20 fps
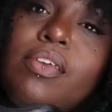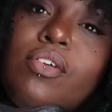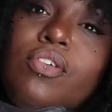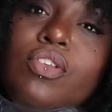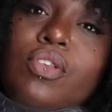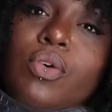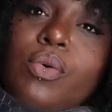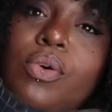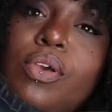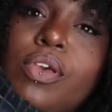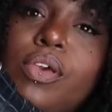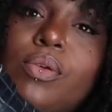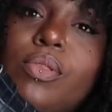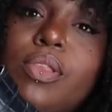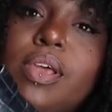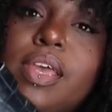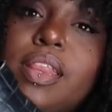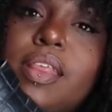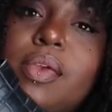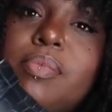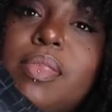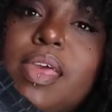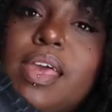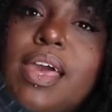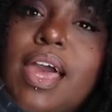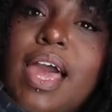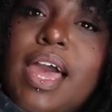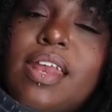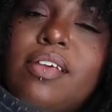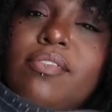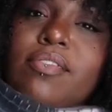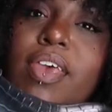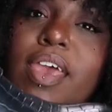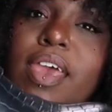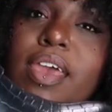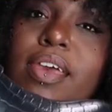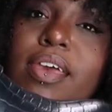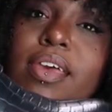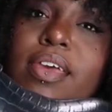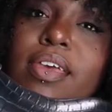they're so cute. Look at them. They kind of
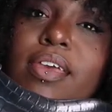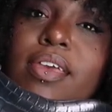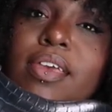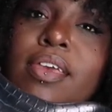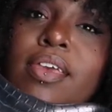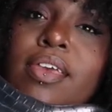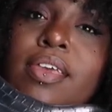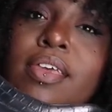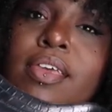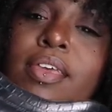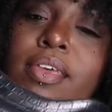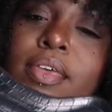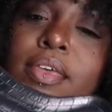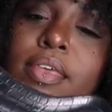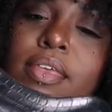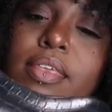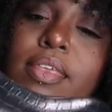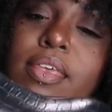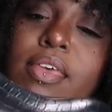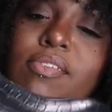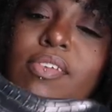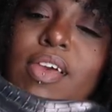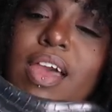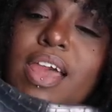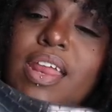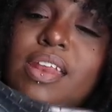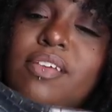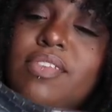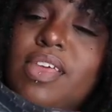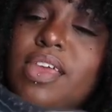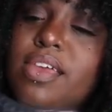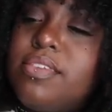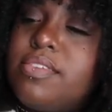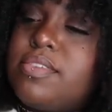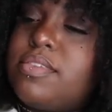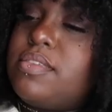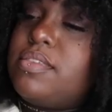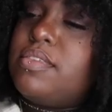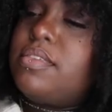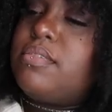like give kind of like a,
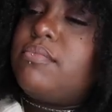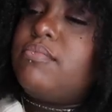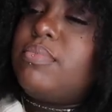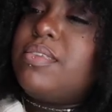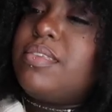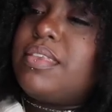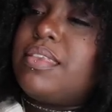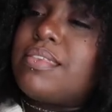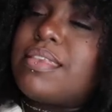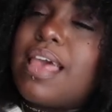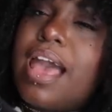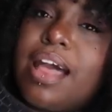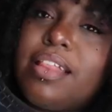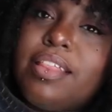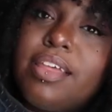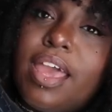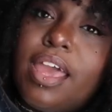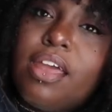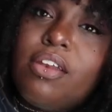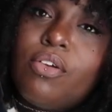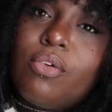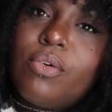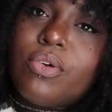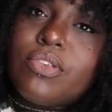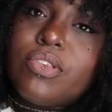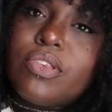what is it, alligator or